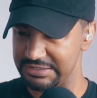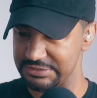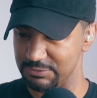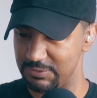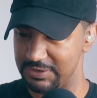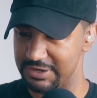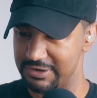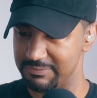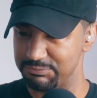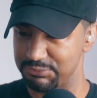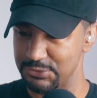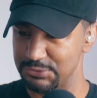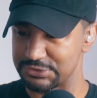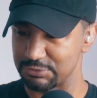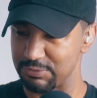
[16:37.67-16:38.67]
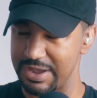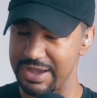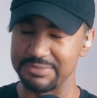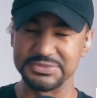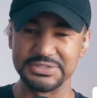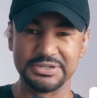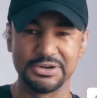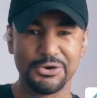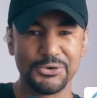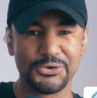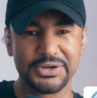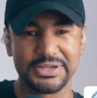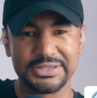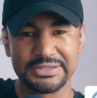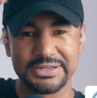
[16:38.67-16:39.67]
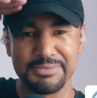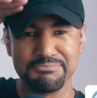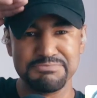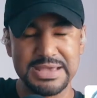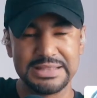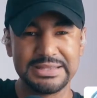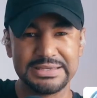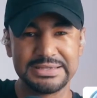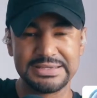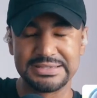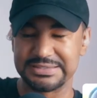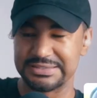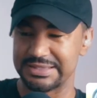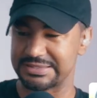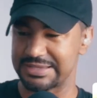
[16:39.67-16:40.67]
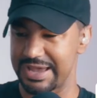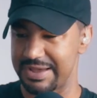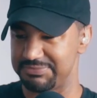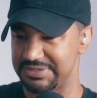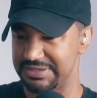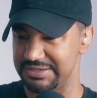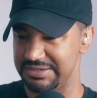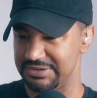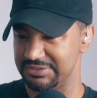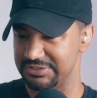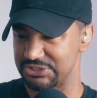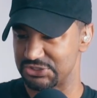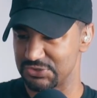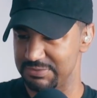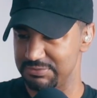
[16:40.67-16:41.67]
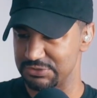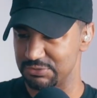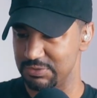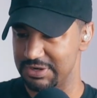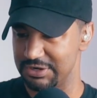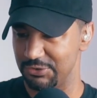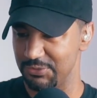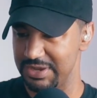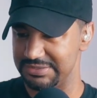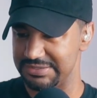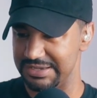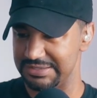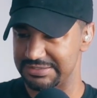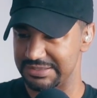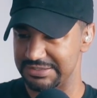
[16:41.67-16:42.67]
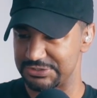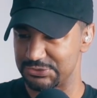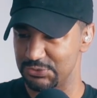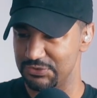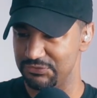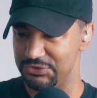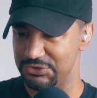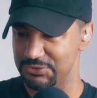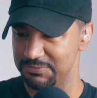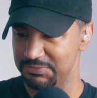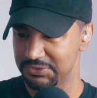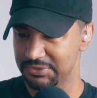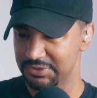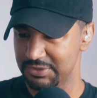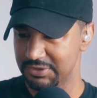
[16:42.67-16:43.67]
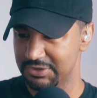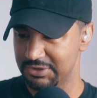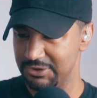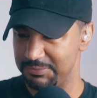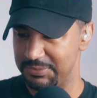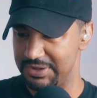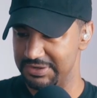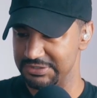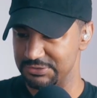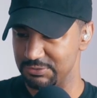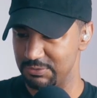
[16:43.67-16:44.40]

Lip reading: as well. Bruce Ramsey, Oregon. Amelia is in the tapped in here in the stream as well. Great day to the two of you. Hope all is